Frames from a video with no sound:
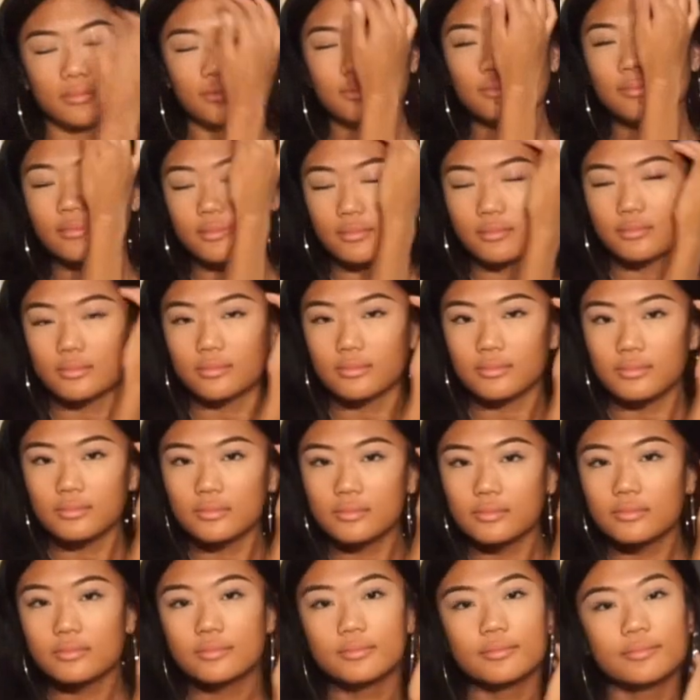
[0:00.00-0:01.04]

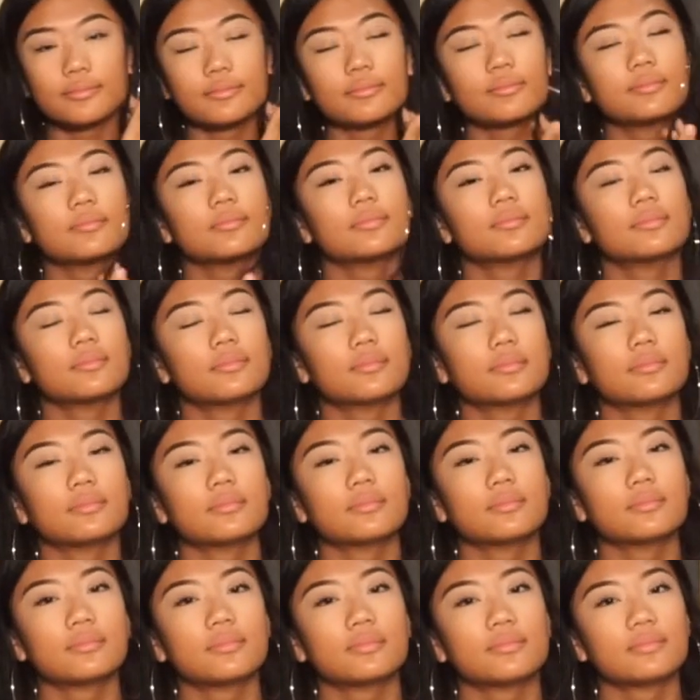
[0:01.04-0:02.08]

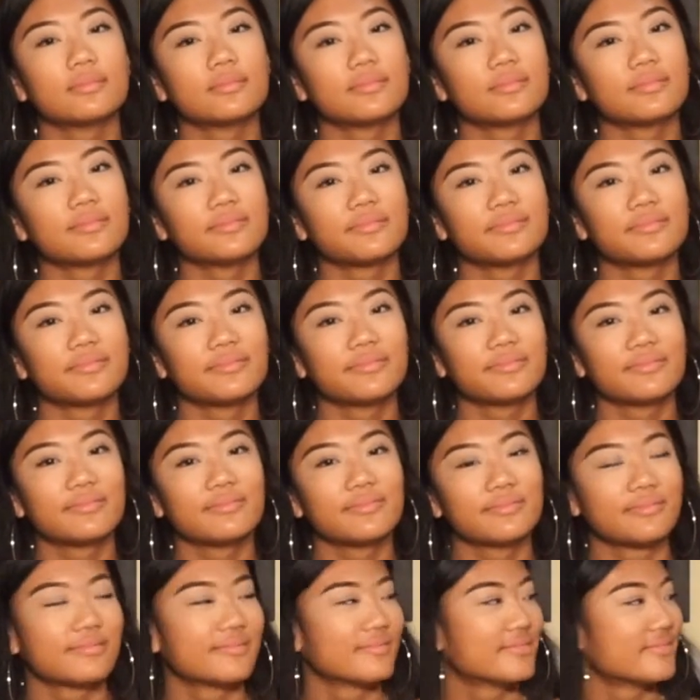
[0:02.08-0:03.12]

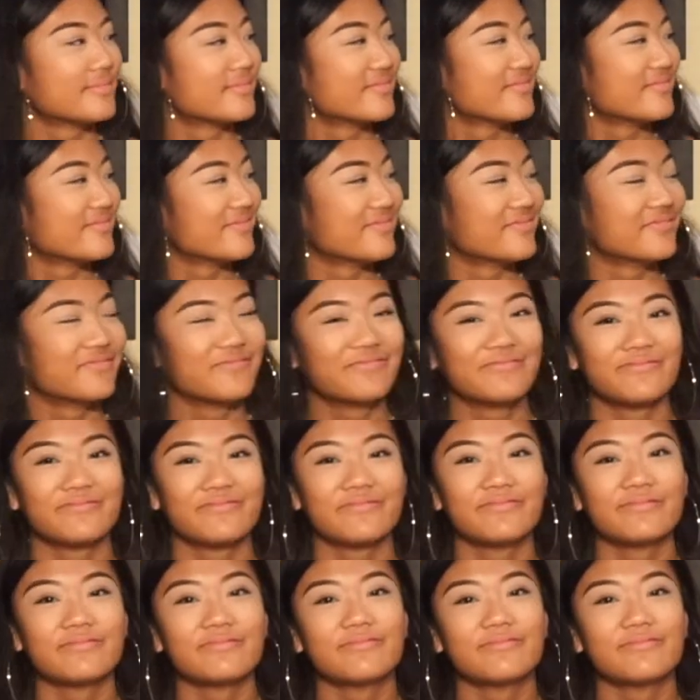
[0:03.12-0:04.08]
(not speaking)